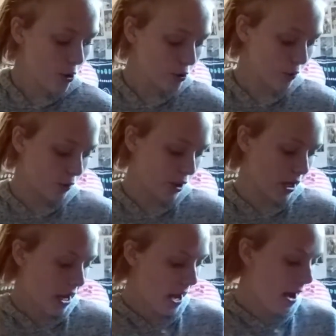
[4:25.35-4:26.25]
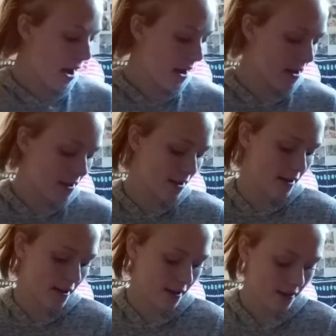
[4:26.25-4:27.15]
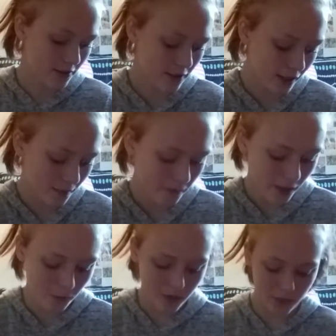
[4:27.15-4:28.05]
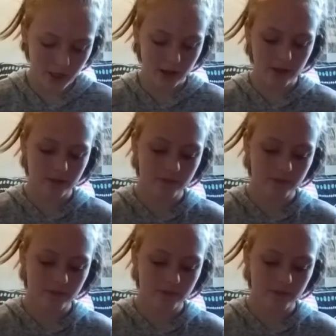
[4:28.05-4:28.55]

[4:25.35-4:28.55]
So yeah, just gotta bear with me here.